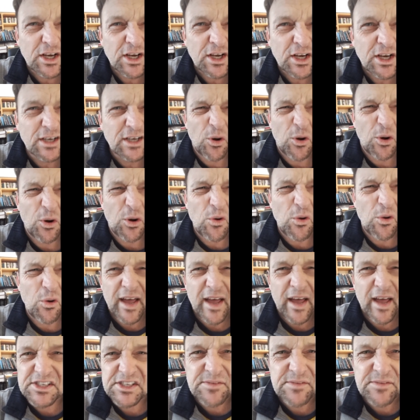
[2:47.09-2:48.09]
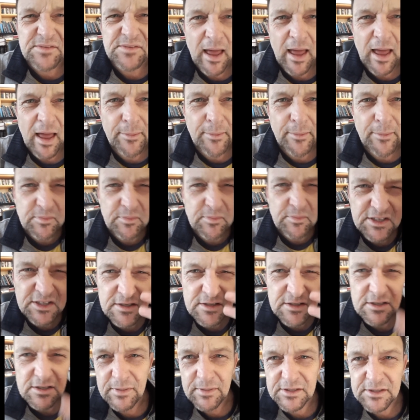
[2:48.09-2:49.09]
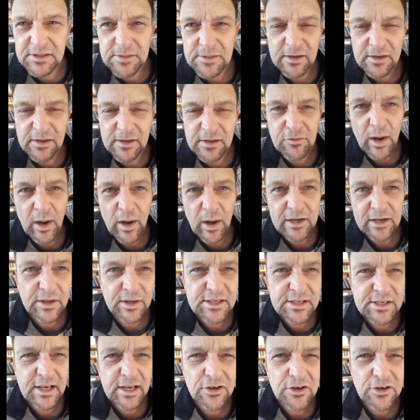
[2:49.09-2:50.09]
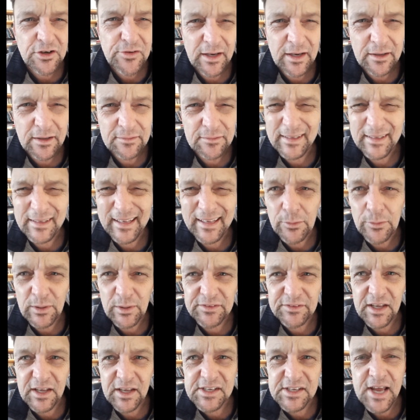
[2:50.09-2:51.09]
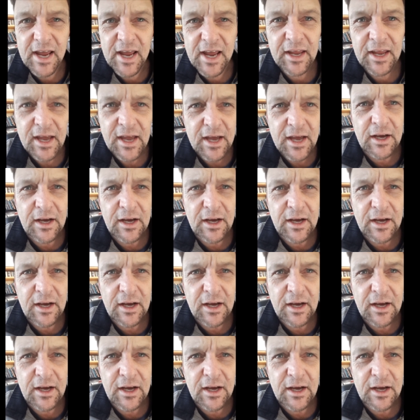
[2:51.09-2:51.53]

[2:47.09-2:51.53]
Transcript: So all that is blabber to me. It's a bit of white noise. I don't really hear what they're saying.